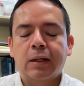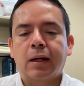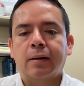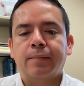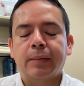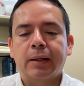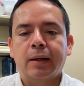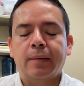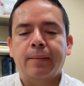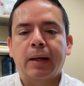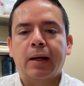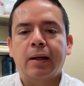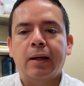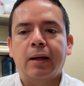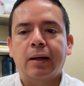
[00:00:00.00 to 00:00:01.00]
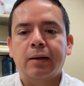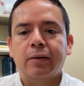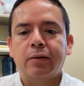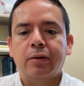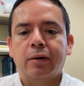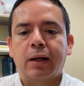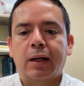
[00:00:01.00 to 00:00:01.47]
Yeah, yeah. And
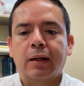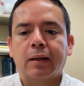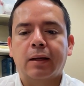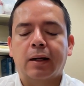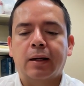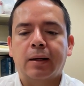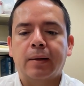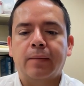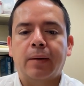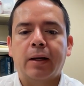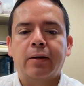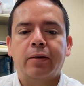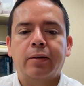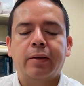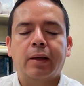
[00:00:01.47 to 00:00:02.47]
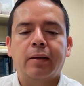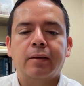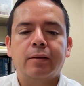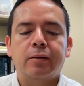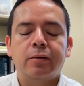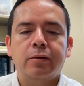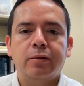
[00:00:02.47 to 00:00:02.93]
like I know that
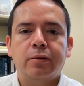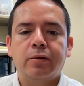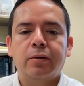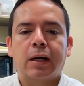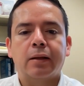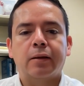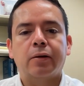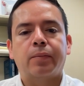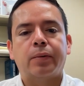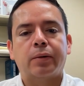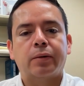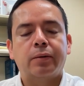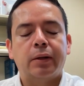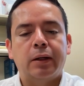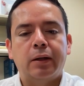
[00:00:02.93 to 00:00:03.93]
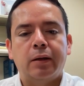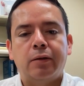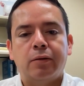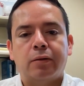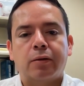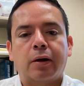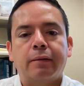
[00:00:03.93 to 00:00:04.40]
you had the opportunity
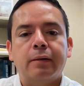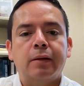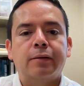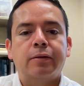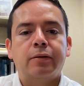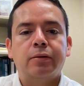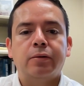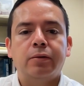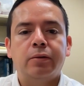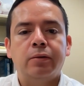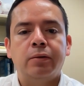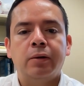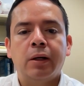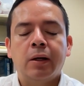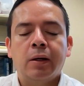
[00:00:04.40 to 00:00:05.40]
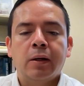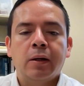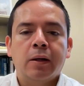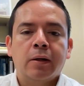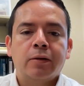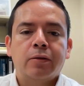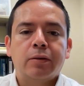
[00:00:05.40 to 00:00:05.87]
to travel to
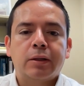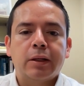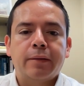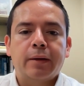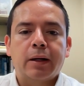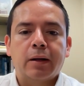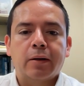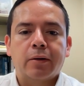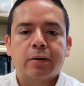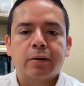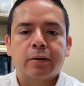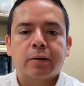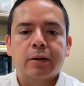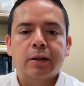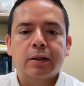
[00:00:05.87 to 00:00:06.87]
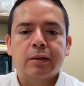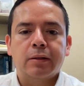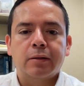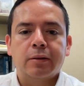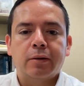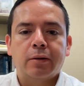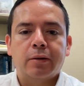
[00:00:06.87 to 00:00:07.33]
several
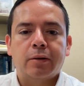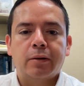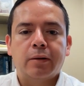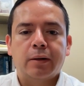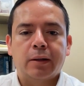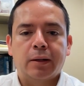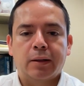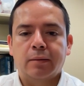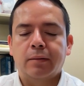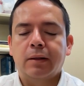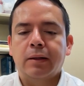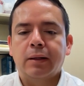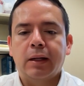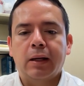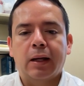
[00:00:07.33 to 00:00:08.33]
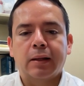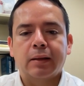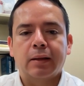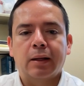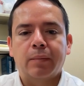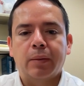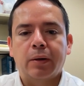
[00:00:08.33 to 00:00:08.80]
countries, in
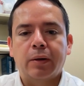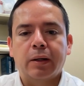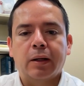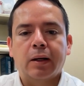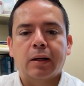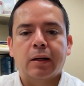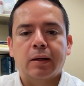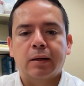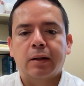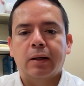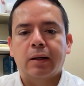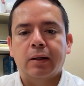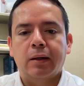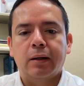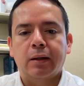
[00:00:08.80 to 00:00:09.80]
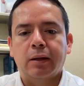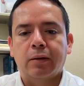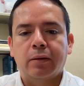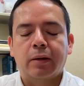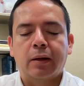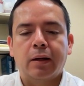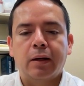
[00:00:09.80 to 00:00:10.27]
Latin America and in
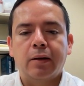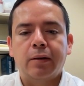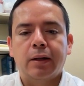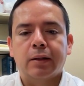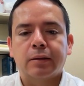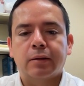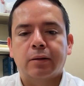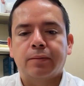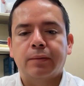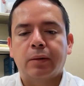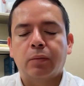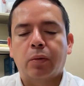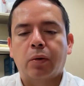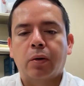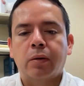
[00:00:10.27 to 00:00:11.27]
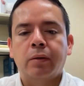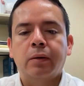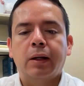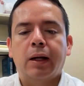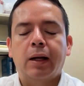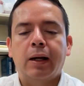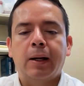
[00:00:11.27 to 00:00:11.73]
other areas of the world.
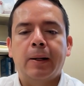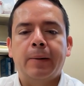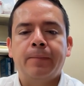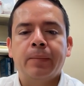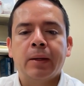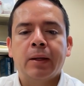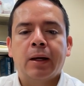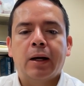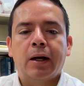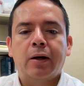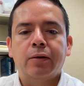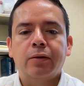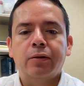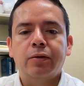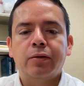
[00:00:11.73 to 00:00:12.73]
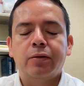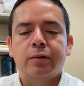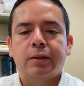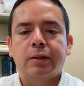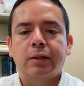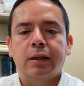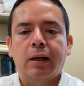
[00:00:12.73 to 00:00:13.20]
How do you
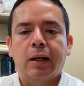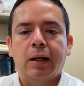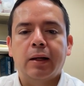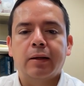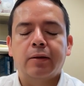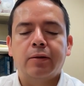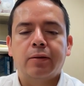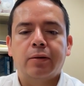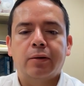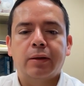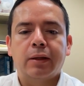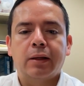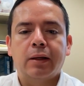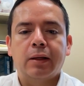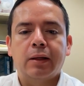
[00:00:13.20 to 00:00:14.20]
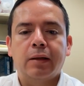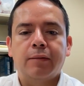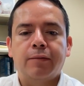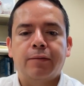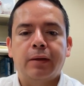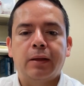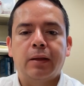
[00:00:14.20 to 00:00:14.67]
see, like, the
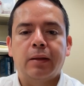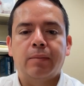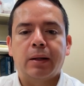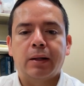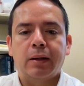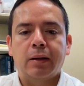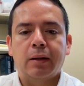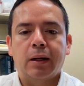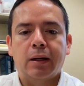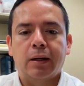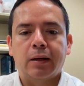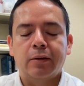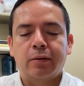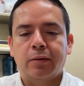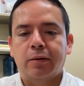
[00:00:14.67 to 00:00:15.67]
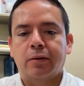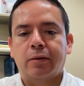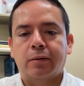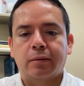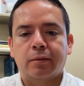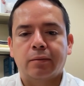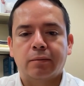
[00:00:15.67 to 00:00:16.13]
feed demand,
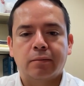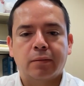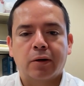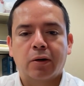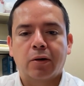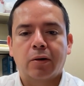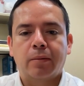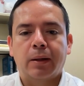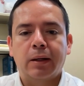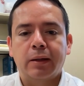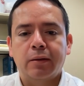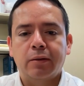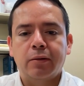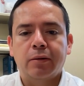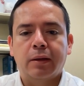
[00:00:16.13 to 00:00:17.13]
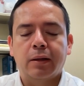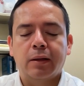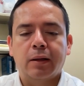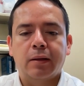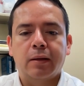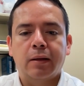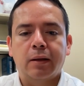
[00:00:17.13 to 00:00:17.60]
globally? Do you
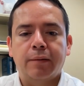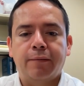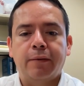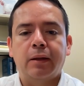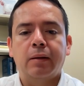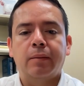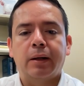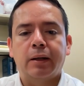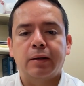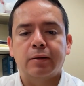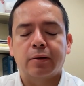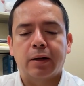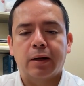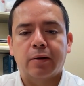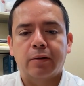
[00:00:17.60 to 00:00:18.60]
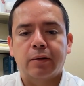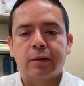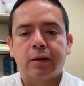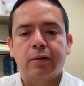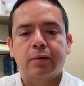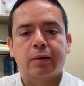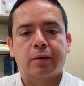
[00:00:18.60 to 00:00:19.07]
think that the feed demand is going to
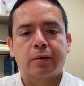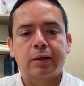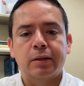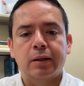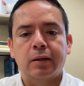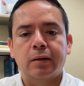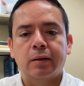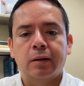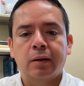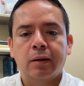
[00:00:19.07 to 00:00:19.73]
continue increasing?